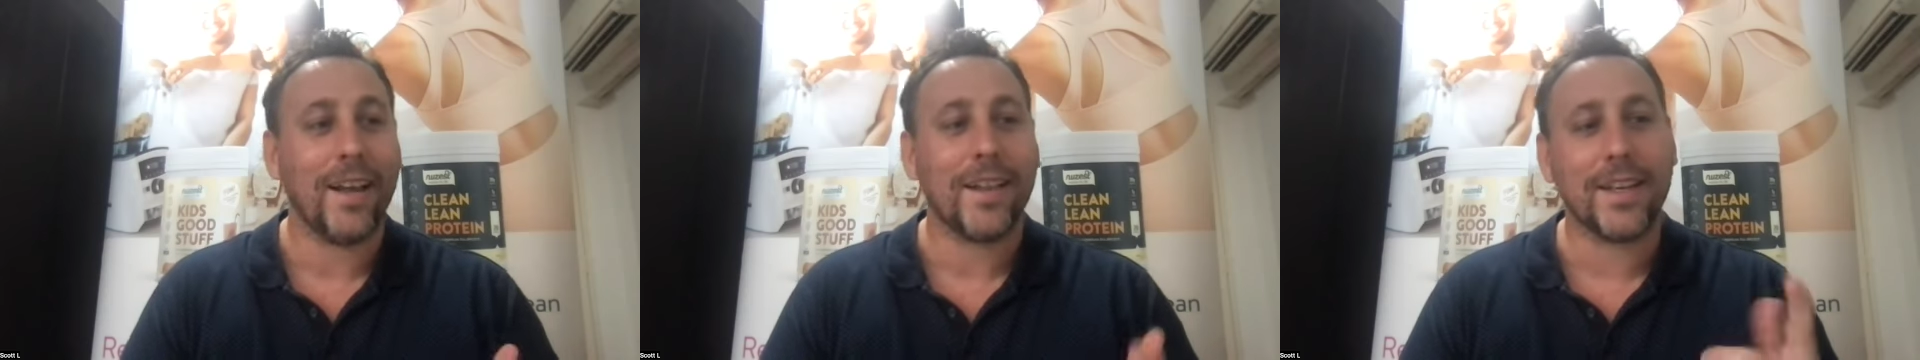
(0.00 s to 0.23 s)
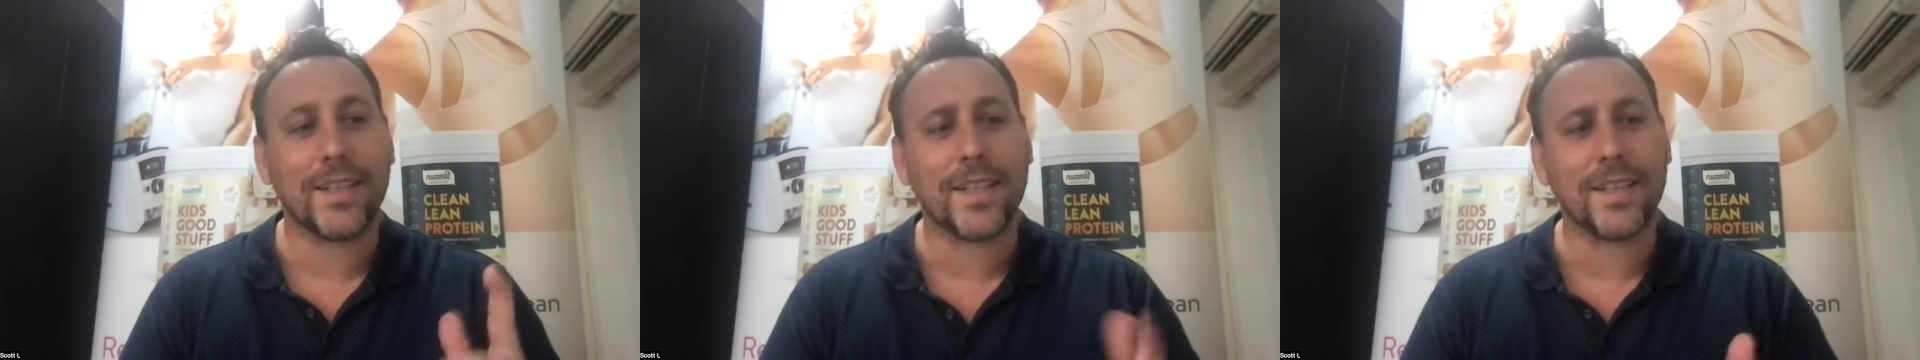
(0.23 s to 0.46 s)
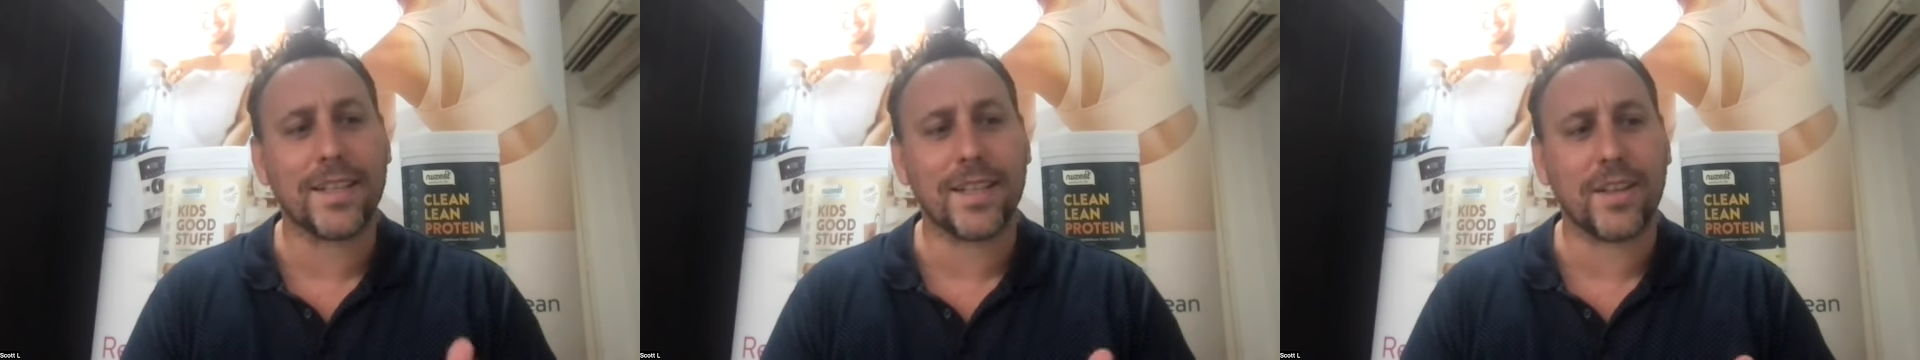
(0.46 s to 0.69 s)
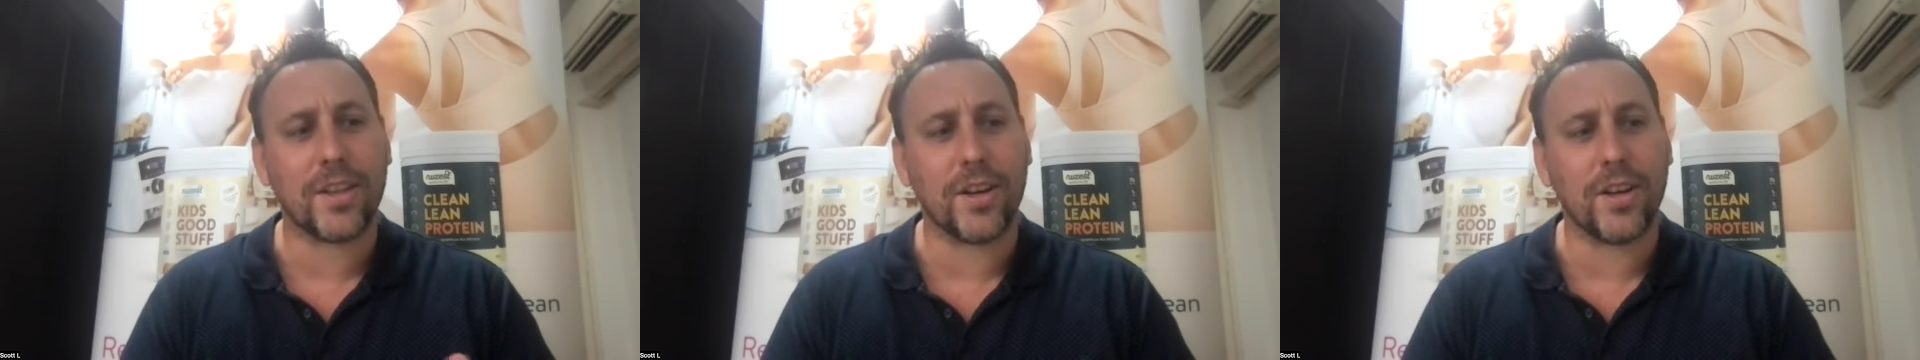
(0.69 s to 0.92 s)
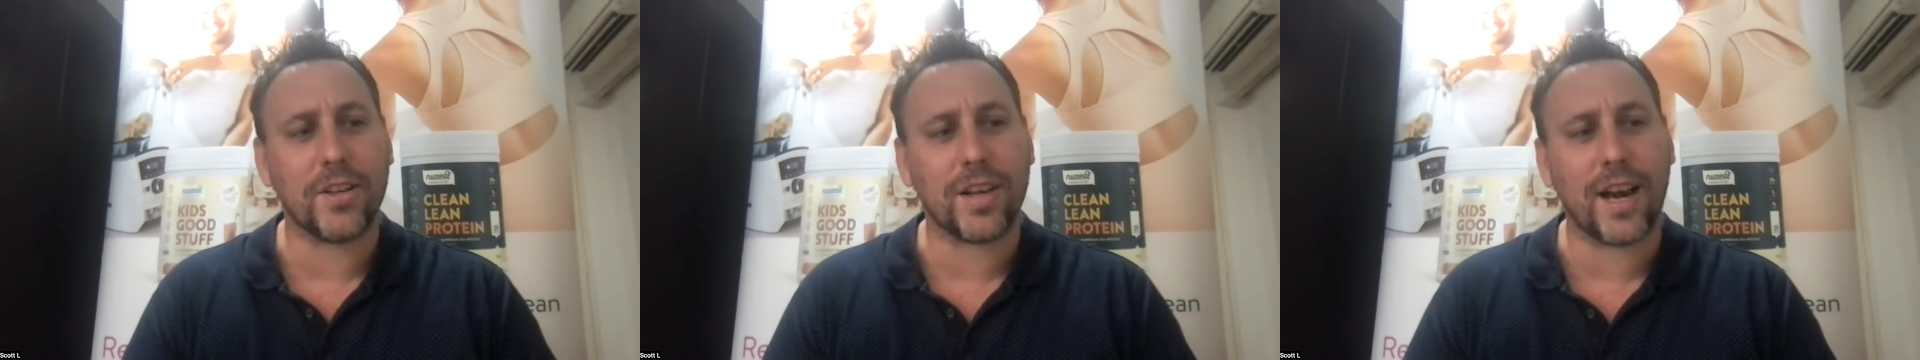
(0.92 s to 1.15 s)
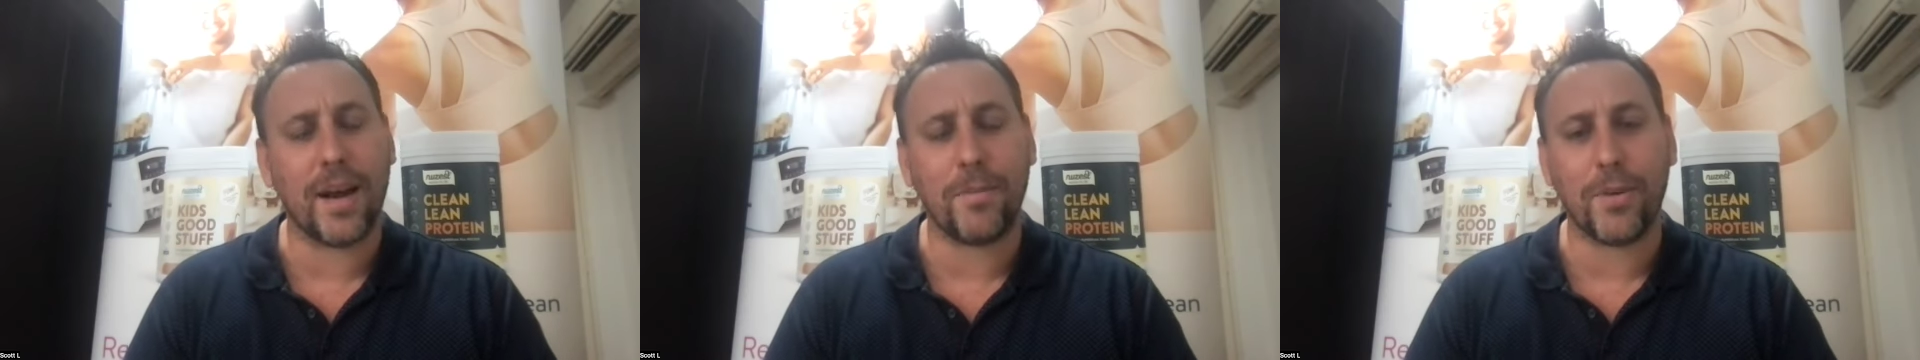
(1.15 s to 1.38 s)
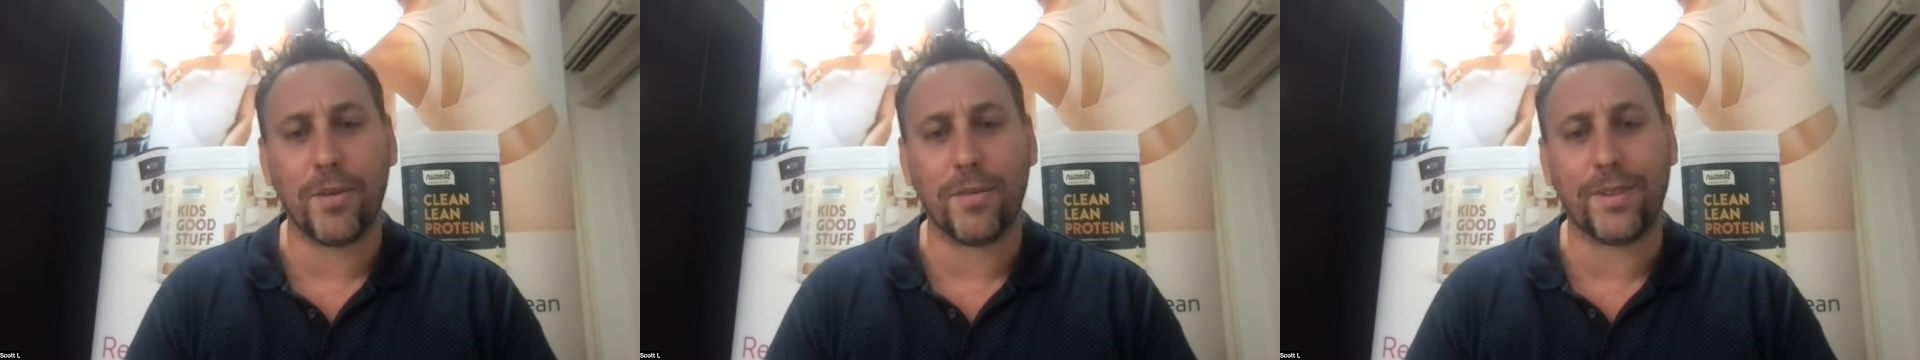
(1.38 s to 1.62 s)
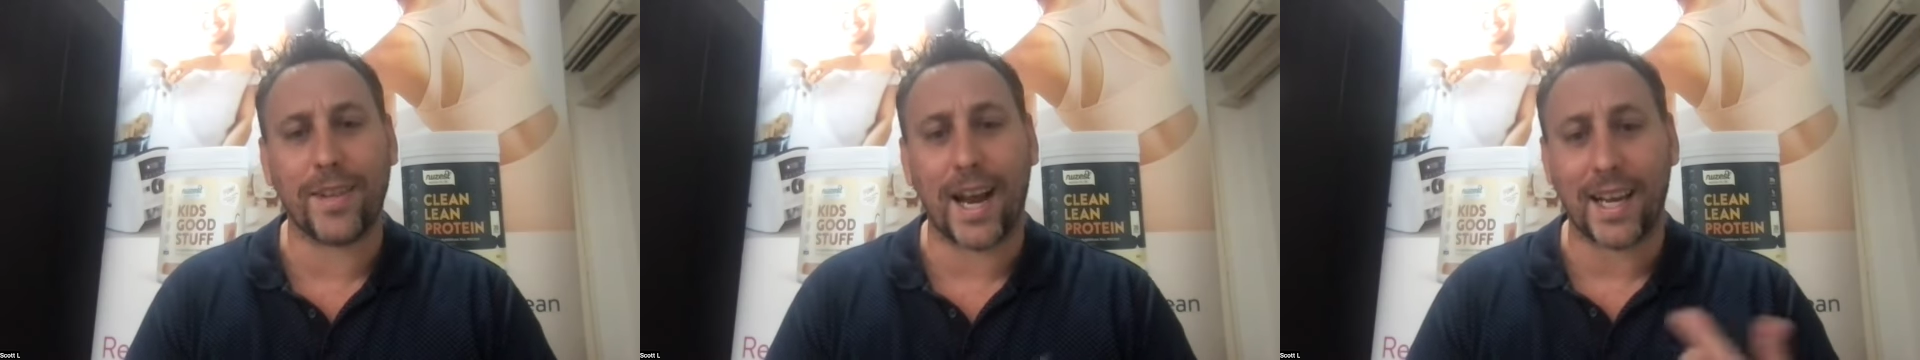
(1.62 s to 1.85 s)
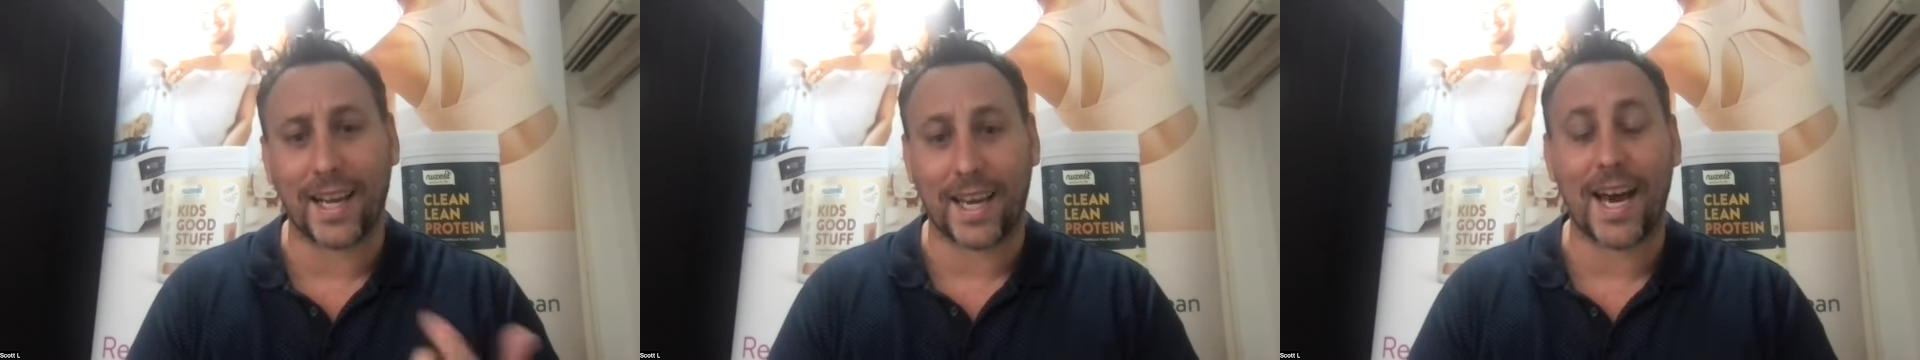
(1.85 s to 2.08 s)
This is the third time you've done
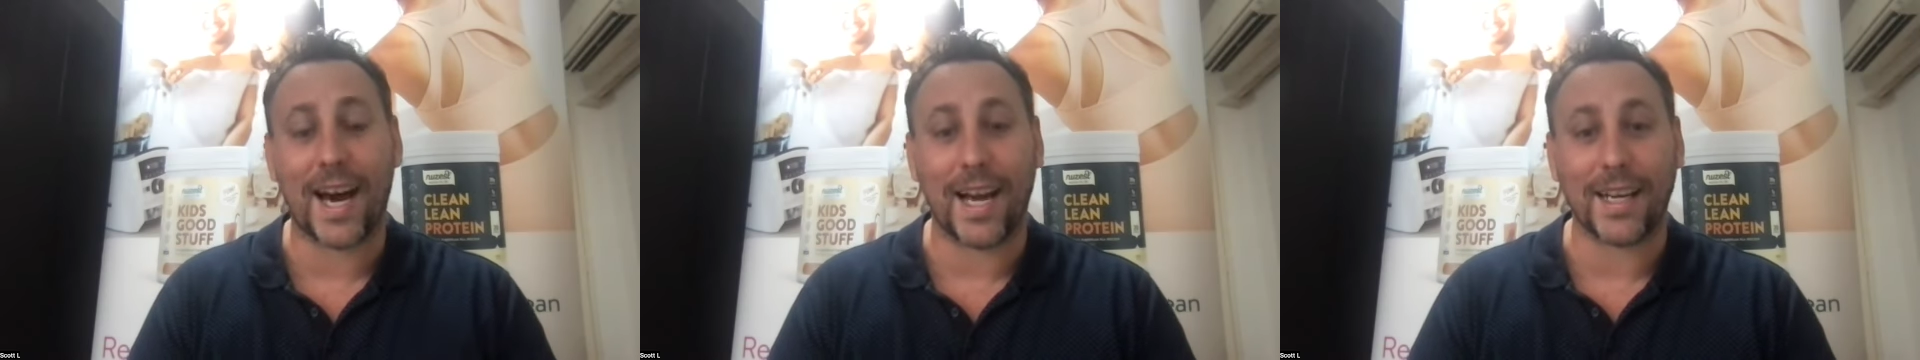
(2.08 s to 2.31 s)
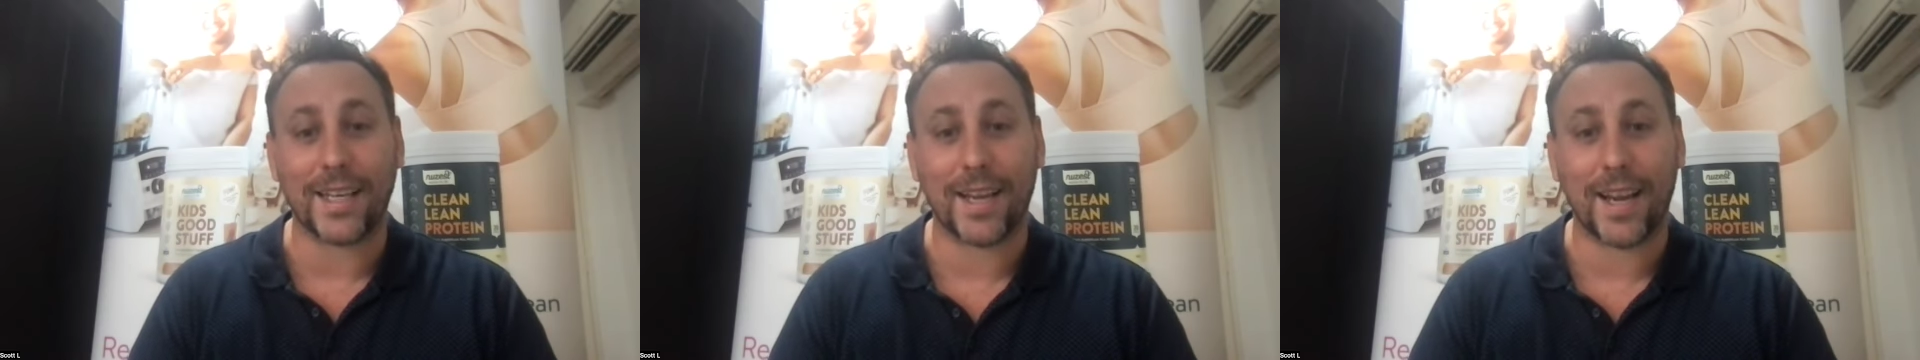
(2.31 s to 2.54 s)
a cut.